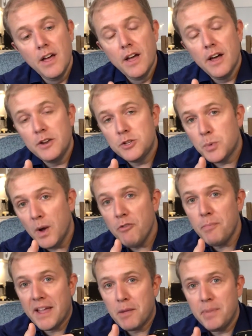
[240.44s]
and a
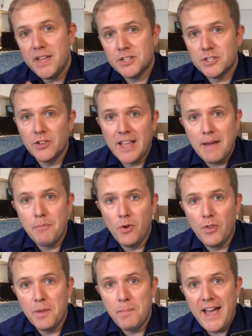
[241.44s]
12-megapixel camera
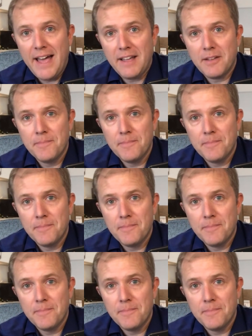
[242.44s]
on the back.